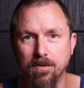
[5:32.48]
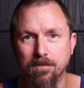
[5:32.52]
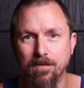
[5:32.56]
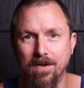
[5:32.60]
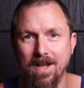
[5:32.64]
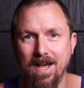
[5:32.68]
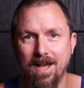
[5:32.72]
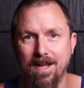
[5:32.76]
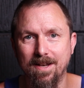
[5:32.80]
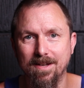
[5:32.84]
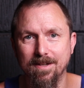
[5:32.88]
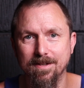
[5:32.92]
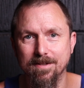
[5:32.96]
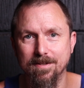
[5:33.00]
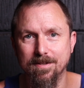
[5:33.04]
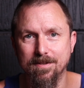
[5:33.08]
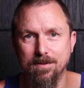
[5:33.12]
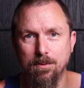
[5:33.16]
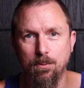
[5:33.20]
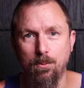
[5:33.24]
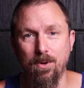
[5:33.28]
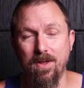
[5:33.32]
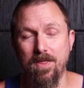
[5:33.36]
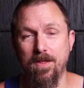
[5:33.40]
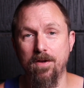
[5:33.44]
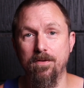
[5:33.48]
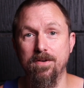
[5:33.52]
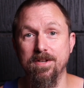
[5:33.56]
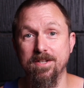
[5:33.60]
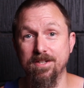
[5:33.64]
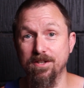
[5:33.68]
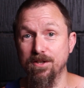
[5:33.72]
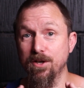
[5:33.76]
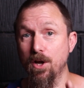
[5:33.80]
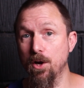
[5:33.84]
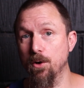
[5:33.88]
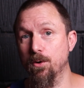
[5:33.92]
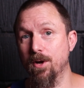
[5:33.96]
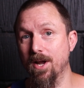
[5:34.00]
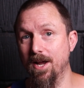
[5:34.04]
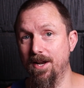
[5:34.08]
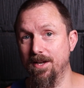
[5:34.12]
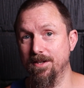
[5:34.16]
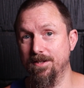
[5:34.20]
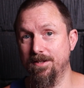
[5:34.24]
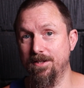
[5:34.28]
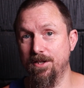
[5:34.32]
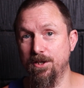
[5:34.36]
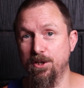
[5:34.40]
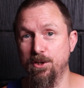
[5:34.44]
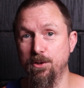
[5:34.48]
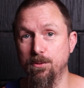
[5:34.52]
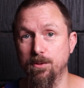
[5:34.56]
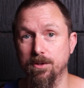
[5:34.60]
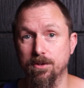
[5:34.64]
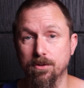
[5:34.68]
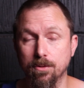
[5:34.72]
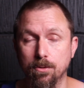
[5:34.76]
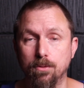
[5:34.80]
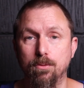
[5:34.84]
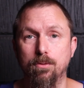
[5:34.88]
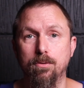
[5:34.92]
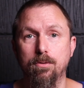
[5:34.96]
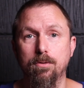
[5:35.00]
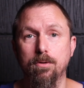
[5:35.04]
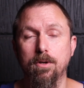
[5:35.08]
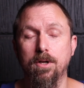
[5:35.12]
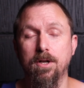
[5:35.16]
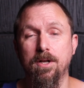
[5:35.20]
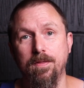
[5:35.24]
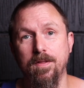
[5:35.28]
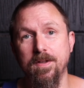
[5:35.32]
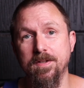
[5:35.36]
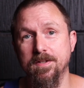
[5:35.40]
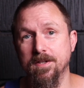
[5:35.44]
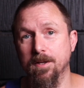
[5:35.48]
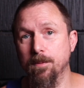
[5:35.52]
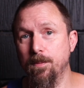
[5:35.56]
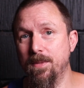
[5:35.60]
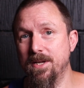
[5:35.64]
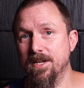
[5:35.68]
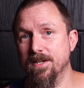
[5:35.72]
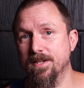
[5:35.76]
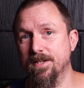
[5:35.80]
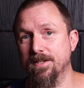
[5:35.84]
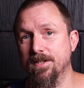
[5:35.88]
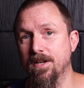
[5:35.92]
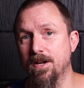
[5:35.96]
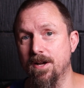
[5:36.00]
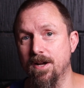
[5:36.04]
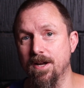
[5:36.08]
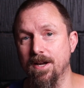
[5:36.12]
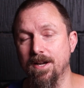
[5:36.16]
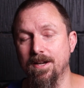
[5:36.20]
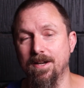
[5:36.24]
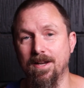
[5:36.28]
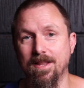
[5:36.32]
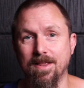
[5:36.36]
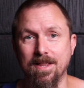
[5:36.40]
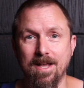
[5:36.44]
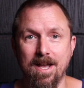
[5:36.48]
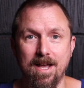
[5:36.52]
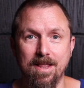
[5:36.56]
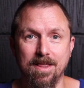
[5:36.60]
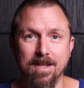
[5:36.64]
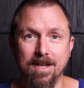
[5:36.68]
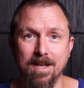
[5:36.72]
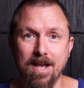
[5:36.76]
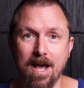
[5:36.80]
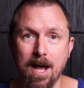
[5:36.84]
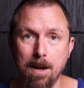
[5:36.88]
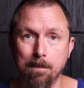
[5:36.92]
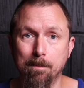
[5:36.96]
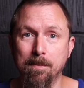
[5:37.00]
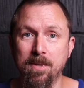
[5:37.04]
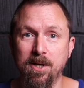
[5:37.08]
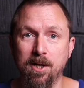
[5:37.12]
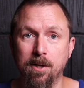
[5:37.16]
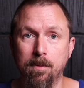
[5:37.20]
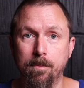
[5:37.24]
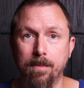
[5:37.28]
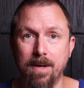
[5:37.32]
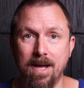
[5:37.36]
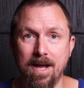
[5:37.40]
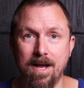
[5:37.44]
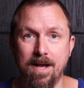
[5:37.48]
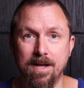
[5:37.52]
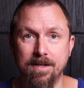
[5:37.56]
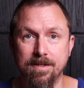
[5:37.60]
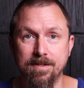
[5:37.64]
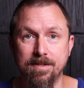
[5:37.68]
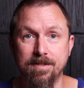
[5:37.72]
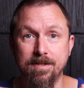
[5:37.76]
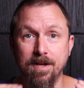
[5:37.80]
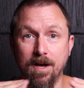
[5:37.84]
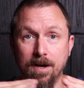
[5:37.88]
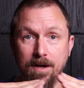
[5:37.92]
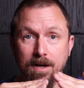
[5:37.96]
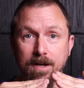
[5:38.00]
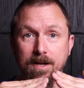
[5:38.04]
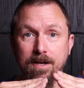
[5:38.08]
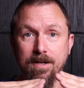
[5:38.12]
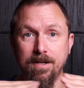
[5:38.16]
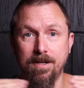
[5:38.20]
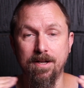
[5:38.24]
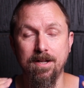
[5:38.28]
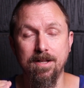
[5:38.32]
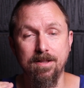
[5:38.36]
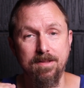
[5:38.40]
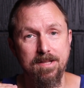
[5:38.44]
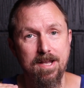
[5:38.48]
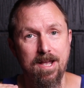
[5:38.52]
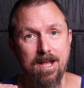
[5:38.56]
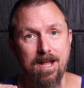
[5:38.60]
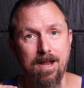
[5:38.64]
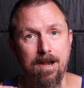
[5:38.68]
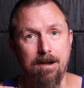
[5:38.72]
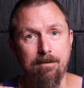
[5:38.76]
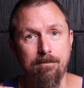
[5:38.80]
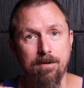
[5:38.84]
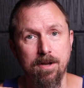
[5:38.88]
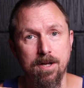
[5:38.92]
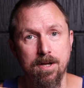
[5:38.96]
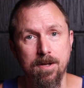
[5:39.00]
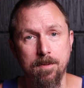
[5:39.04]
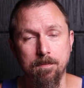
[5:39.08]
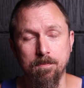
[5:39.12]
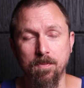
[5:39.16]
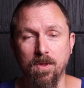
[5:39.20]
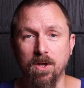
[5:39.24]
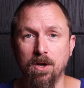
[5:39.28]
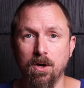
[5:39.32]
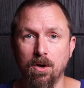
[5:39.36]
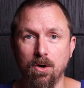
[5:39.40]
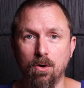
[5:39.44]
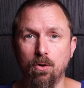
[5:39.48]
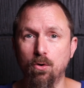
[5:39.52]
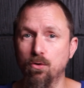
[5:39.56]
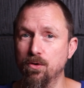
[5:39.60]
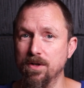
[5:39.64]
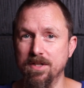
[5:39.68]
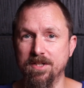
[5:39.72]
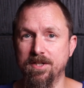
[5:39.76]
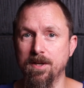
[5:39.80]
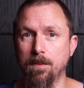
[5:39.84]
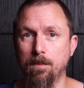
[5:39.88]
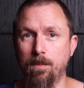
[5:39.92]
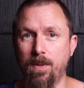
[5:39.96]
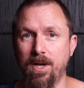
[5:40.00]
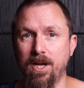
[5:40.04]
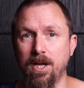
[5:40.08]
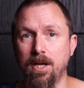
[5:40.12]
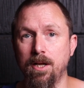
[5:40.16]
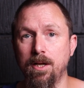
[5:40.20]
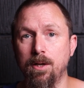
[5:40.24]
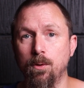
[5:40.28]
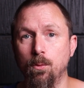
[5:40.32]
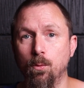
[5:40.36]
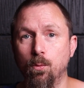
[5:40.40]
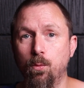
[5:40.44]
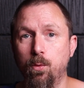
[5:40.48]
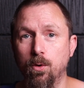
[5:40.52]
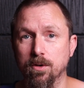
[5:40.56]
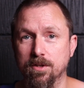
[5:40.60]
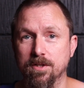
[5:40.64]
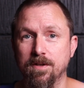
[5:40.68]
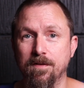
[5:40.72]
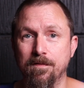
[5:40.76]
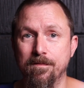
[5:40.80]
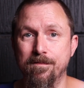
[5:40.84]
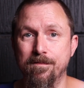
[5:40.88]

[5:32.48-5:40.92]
of callus where there is no callus tissue at all, this can be a sign that the cambium has died in that area, or it simply wasn't